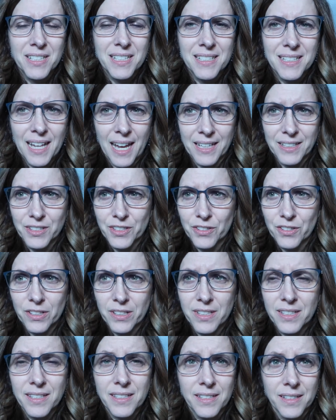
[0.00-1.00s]
a
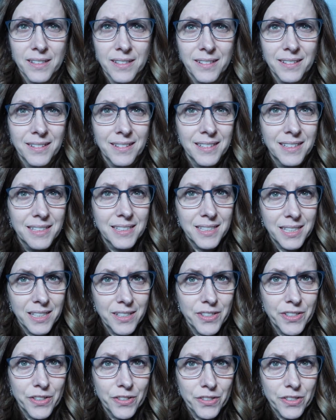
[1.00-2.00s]
disaster still.
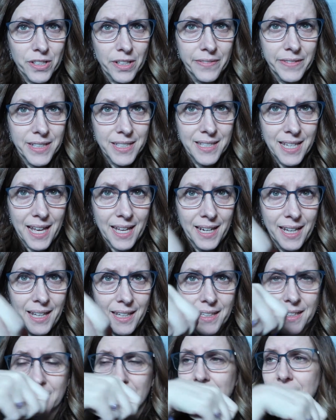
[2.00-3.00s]
Six years on this
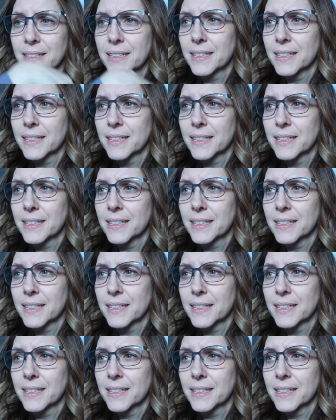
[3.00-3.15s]
headache.